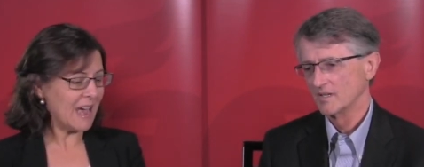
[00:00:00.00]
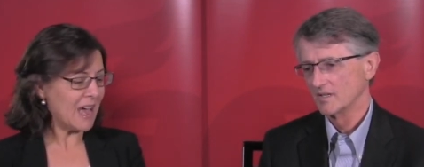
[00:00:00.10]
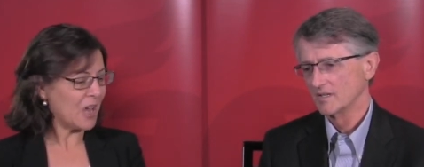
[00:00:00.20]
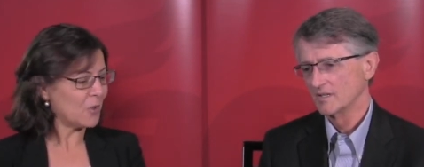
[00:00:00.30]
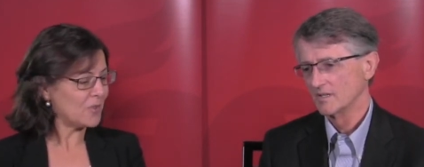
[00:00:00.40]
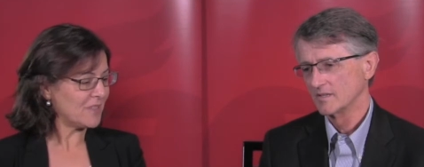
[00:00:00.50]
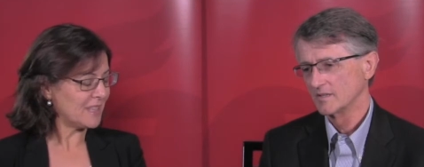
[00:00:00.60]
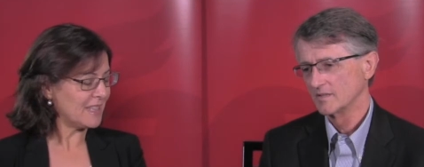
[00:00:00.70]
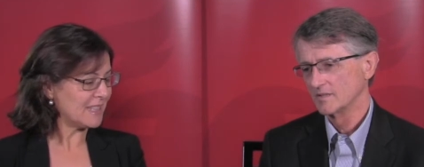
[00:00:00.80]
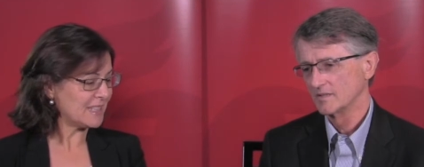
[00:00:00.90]
Speaker 1: how over
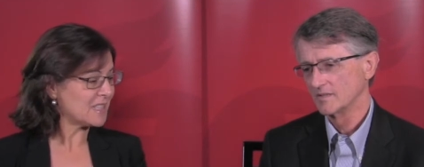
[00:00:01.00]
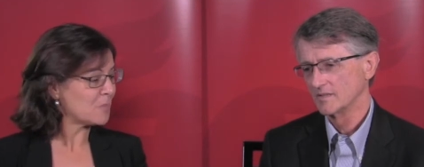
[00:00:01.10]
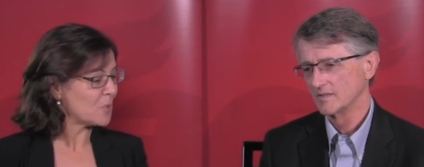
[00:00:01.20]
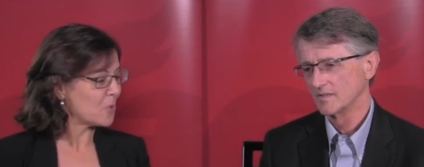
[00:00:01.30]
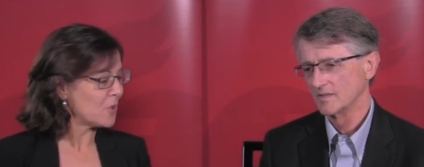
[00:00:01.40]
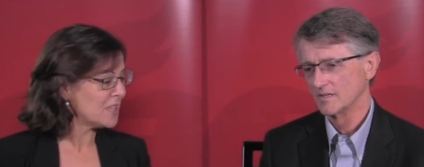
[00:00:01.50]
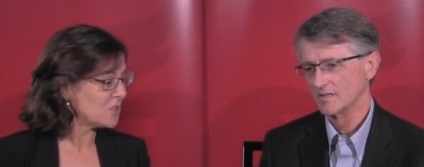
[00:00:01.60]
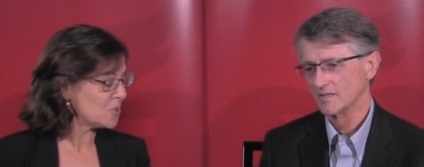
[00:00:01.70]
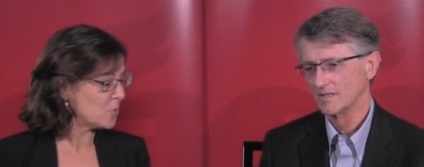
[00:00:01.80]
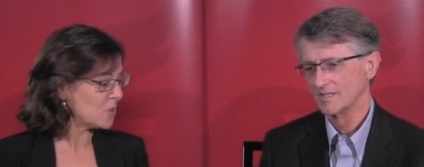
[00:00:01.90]
the years it's
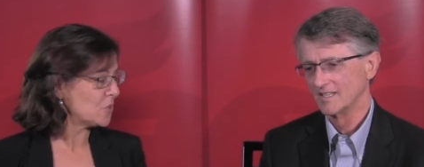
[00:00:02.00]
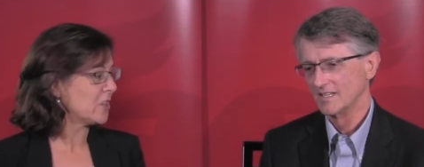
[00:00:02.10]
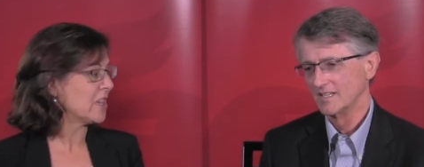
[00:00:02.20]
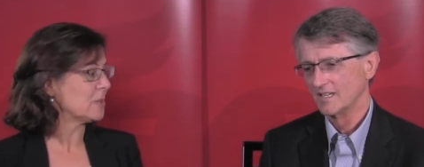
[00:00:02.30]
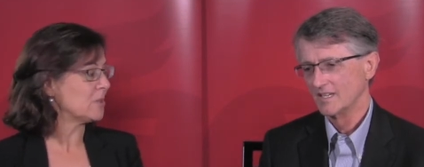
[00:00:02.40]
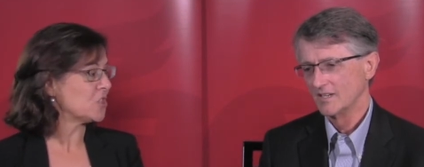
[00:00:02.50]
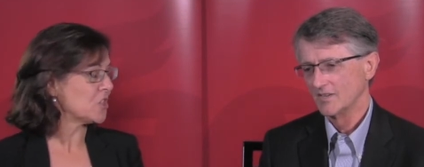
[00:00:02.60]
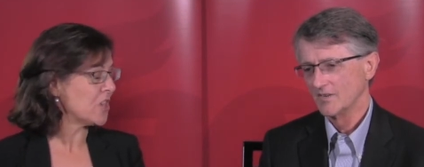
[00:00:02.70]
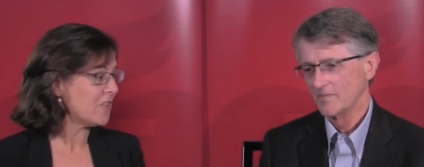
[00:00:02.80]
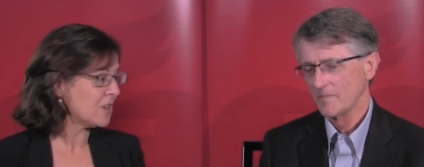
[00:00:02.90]
progressed to what you're going to be
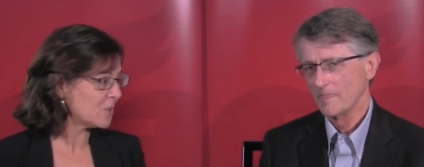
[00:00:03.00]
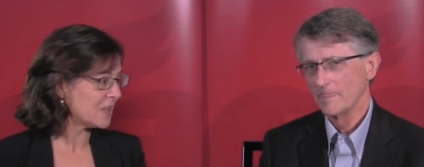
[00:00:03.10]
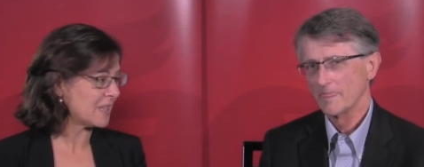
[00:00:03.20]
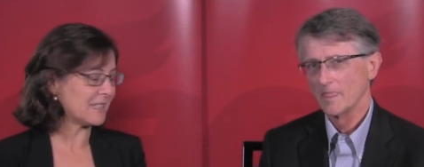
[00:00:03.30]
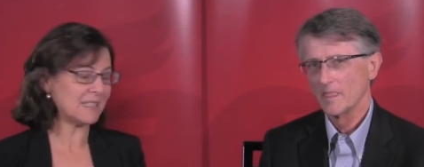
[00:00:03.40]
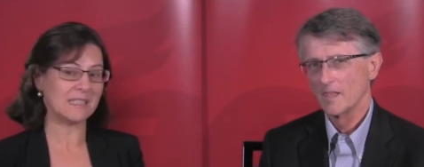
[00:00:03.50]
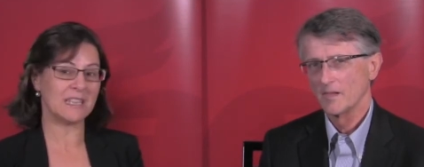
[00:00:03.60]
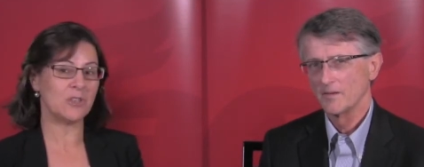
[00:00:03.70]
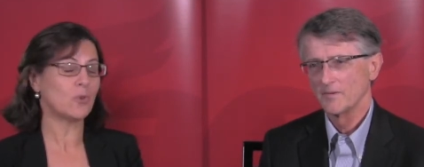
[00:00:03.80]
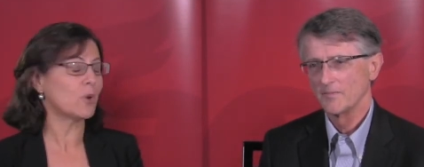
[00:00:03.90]
sharing with us
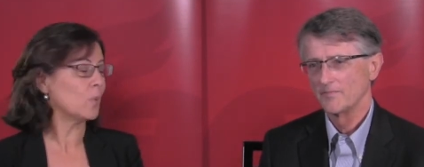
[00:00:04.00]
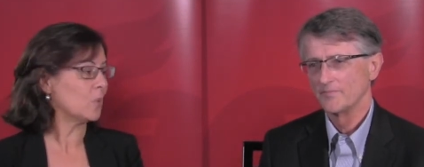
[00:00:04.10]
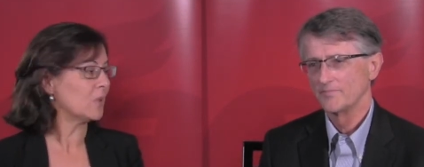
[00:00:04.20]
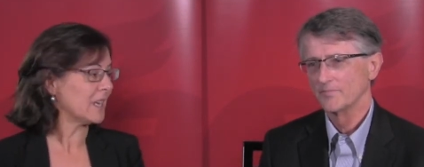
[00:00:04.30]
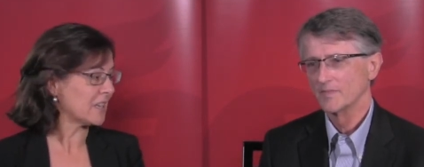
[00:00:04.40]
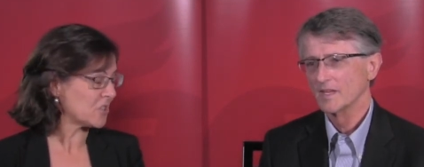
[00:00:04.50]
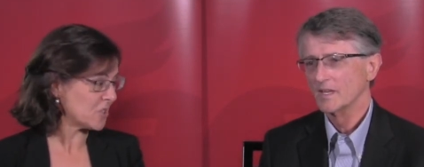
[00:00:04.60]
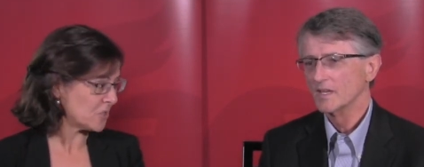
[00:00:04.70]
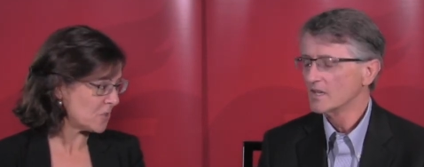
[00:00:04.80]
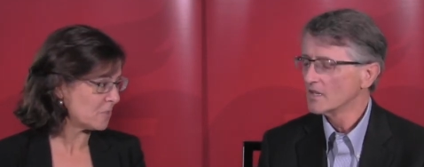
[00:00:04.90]
in your award
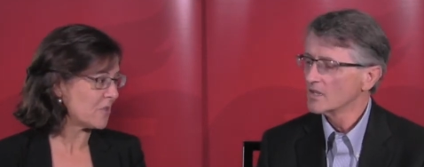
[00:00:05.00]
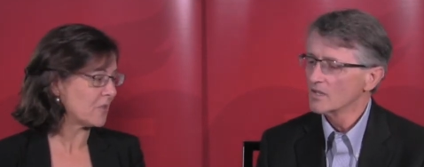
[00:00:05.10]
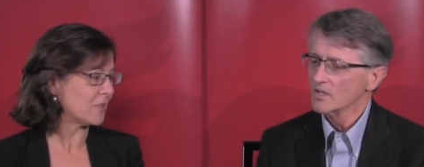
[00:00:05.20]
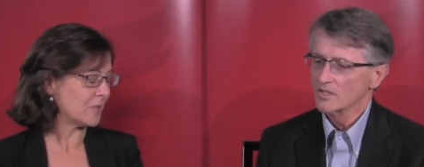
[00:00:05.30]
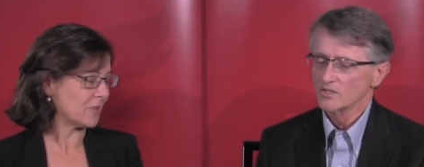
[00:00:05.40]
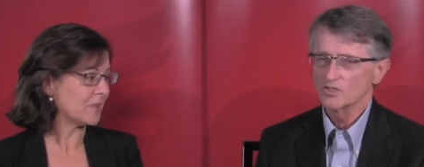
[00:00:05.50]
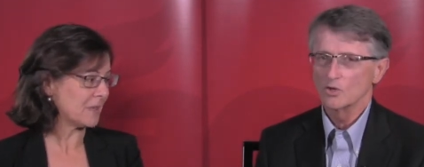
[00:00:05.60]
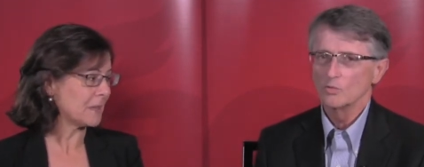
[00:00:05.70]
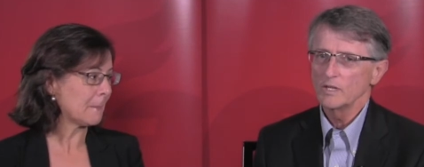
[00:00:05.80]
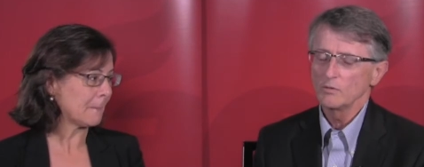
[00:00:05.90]
lecture tomorrow.
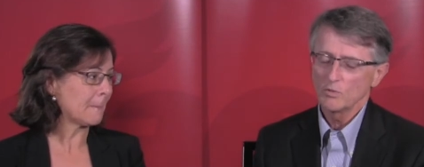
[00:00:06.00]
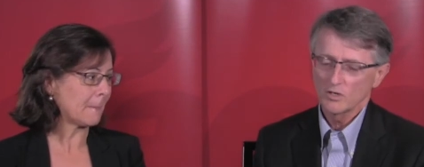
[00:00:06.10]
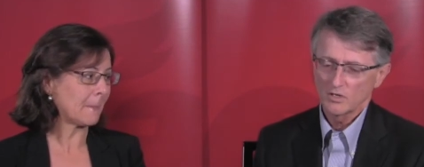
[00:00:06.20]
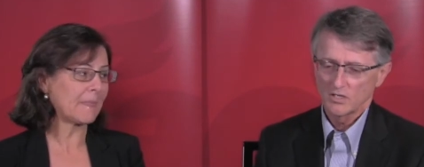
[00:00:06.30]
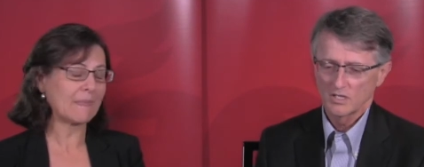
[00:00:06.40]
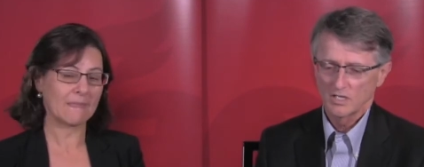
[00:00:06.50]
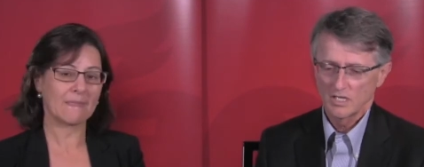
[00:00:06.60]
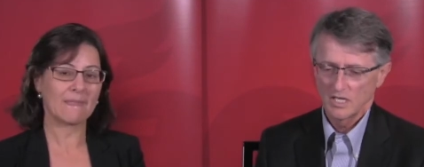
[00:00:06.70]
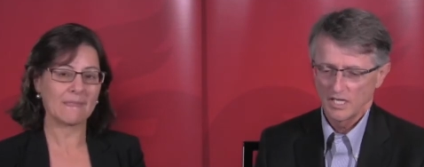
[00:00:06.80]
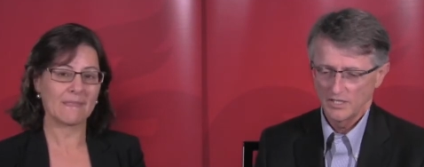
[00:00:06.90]
Speaker 2: So, we were
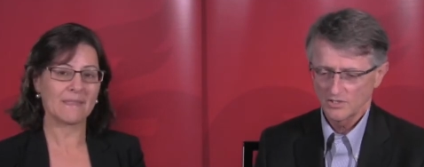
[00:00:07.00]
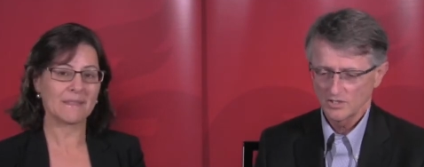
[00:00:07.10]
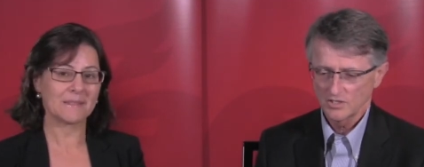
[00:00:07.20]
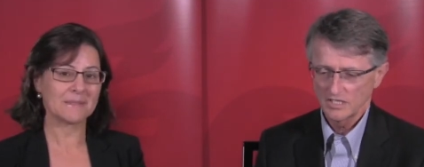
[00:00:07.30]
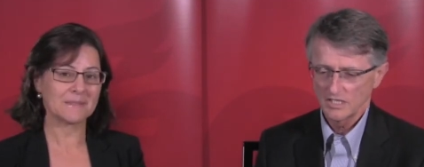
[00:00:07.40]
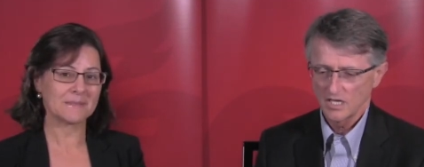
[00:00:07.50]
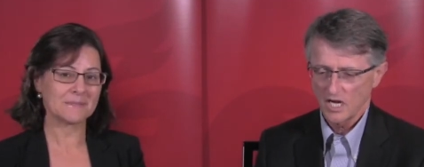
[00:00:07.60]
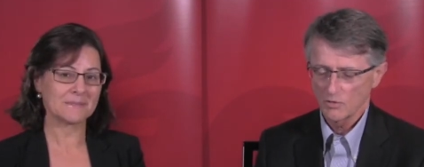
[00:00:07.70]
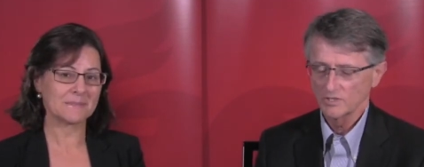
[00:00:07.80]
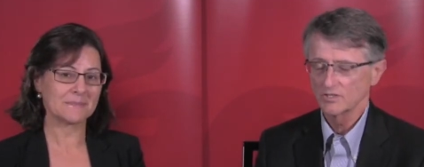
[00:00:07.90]
initially,
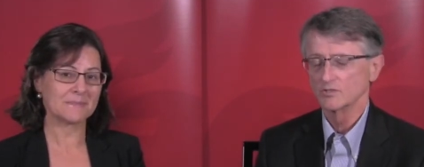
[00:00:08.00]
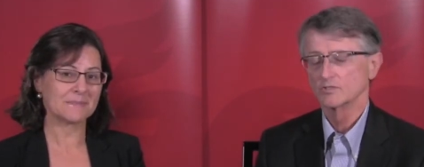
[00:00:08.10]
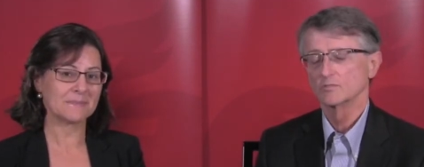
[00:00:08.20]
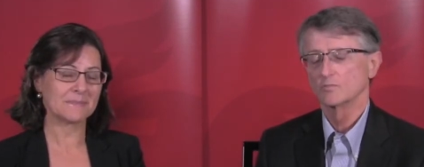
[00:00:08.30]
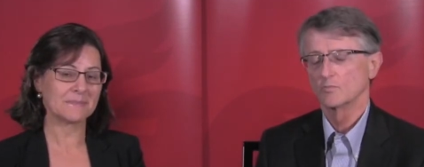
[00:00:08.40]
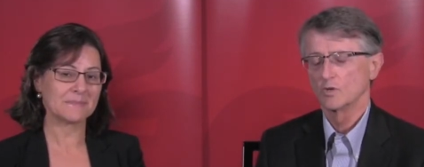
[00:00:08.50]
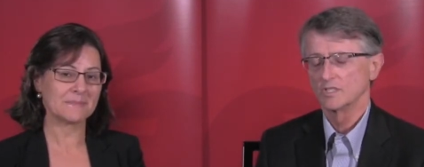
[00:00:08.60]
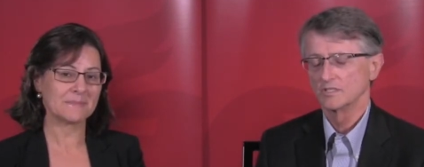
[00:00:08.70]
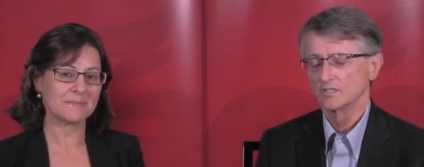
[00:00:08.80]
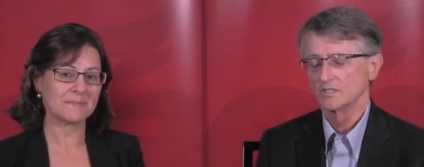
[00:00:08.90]
our research
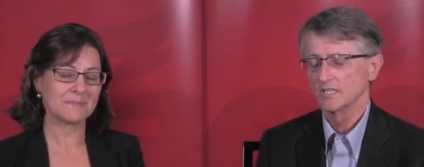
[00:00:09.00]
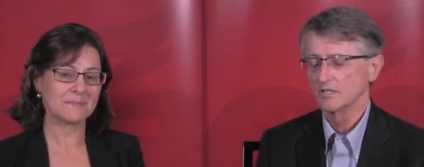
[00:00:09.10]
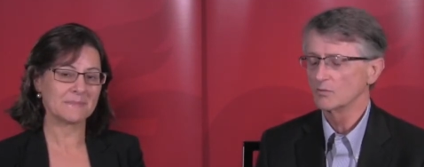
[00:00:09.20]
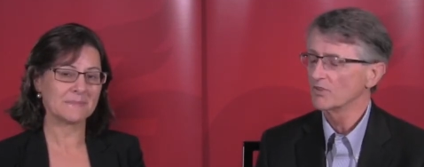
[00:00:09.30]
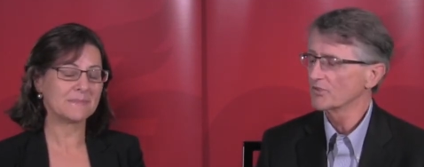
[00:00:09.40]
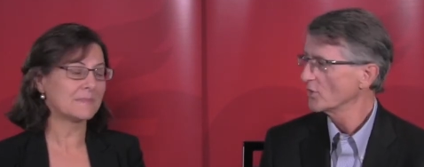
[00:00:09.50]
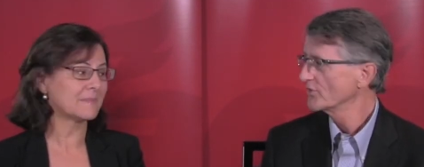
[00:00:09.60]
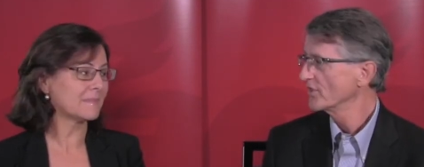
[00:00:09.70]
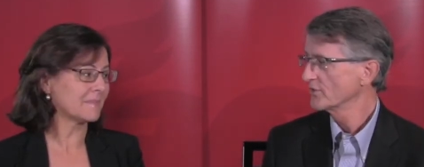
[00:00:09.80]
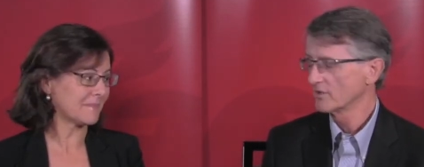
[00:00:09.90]
was dealing with
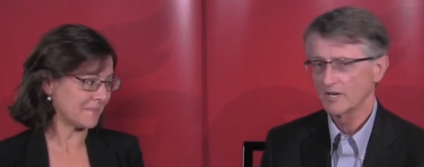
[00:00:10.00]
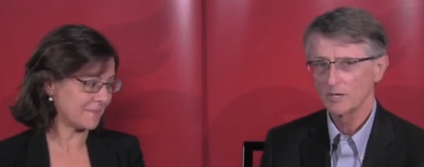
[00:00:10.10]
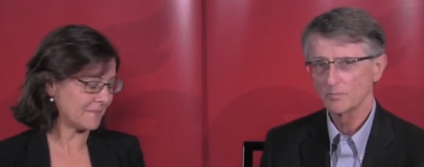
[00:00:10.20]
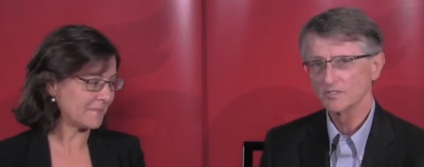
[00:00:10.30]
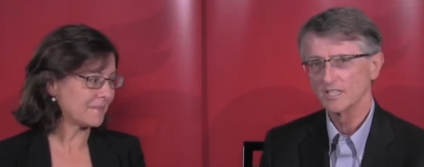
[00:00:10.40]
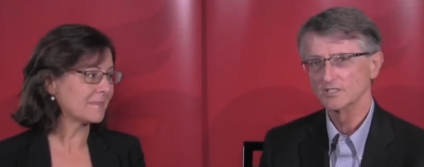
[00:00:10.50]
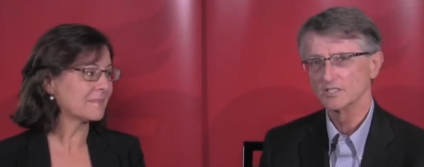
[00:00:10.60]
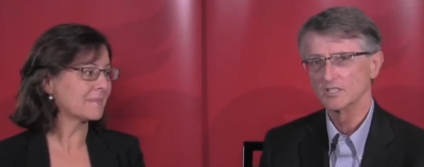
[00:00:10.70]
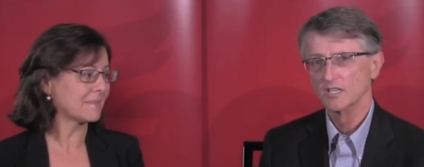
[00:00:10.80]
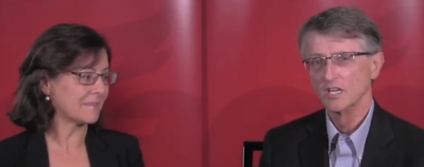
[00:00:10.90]
salt sensitive
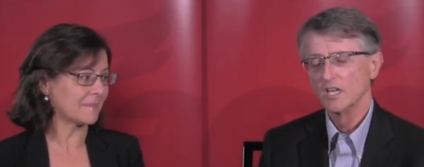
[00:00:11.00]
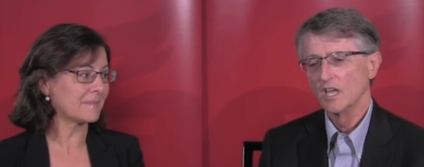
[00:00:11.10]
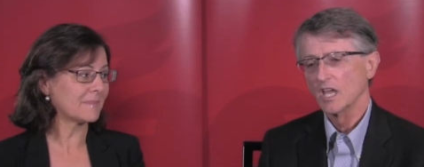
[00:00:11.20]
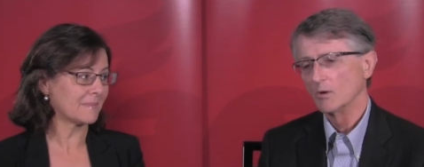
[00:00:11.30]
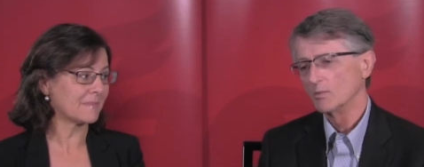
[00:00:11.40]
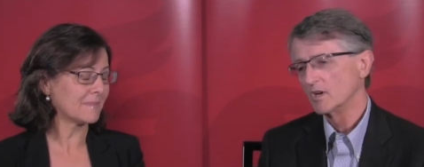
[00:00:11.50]
hypertension and